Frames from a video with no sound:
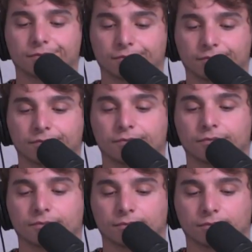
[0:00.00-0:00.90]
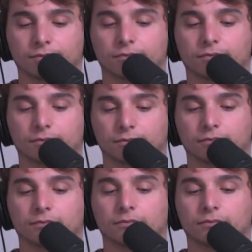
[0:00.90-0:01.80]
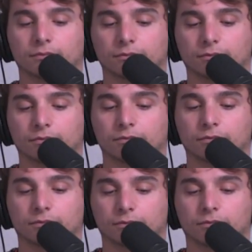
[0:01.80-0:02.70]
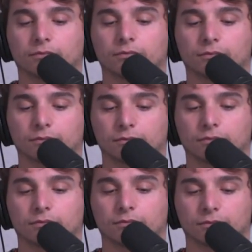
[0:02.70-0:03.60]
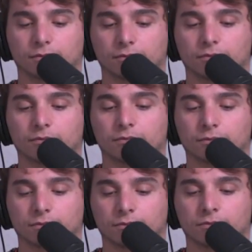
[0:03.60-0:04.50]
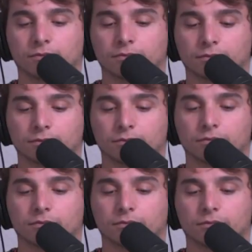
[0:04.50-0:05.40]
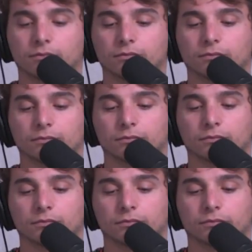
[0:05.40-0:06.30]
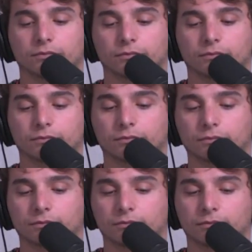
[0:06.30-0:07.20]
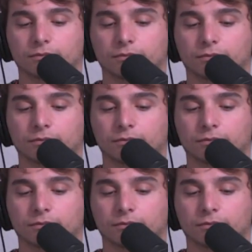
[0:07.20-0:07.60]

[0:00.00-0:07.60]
The person shown says nothing.